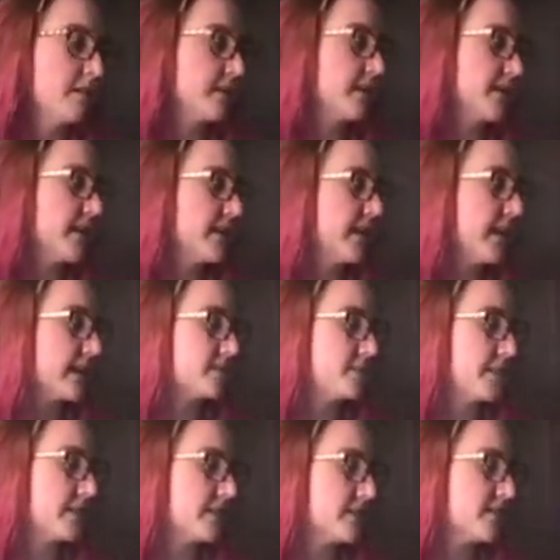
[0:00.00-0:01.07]
The second
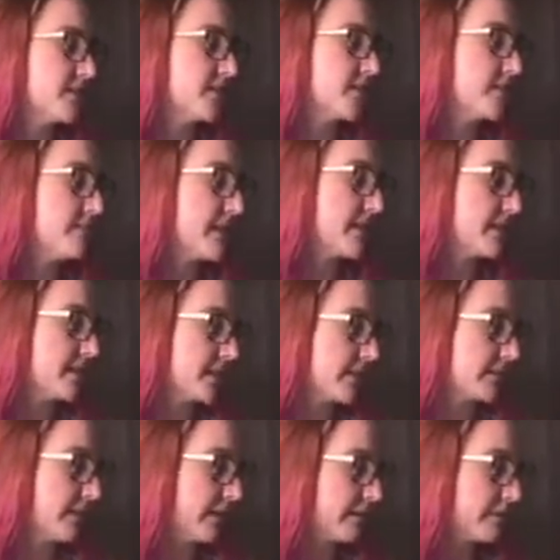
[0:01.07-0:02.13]
aspect is
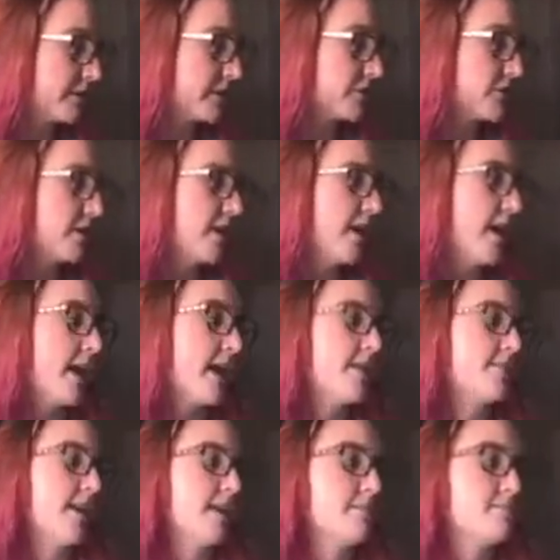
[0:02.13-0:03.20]
semantic language,
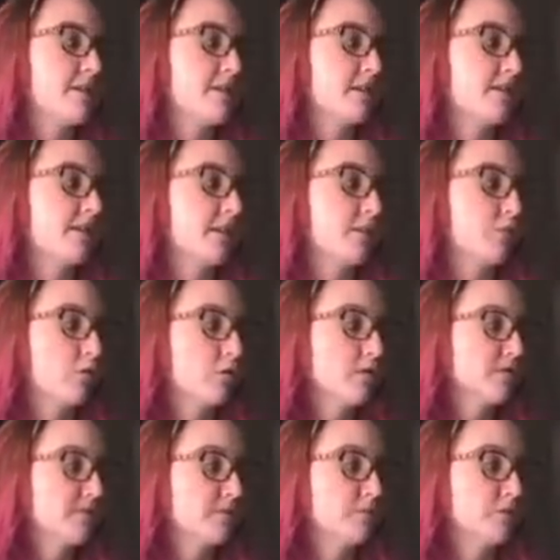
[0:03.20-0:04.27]
and that means that oral
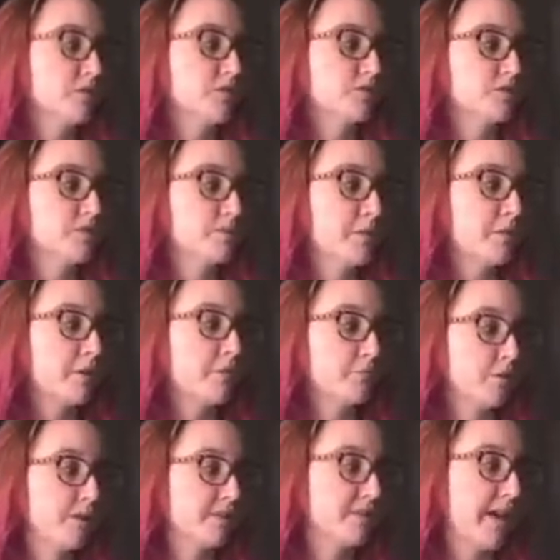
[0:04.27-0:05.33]
symbols or spoken
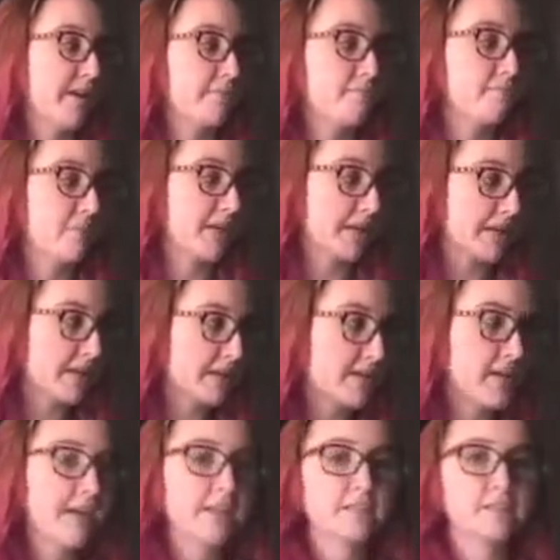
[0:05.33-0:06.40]
words have meaning.
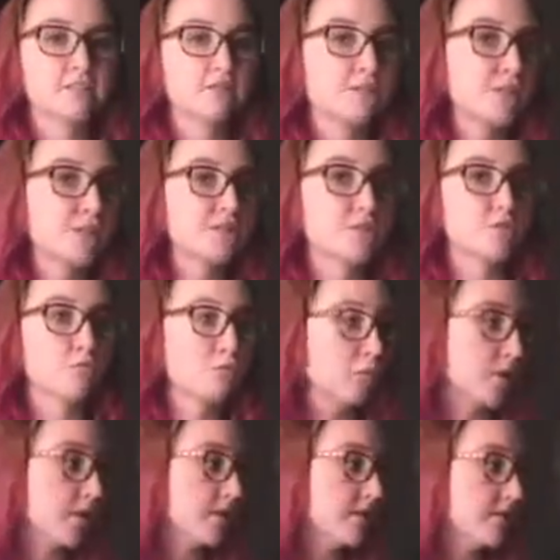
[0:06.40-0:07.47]
This refers to
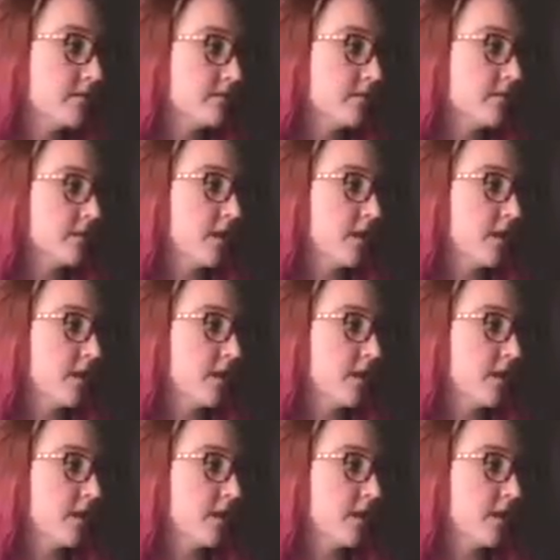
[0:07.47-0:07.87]
word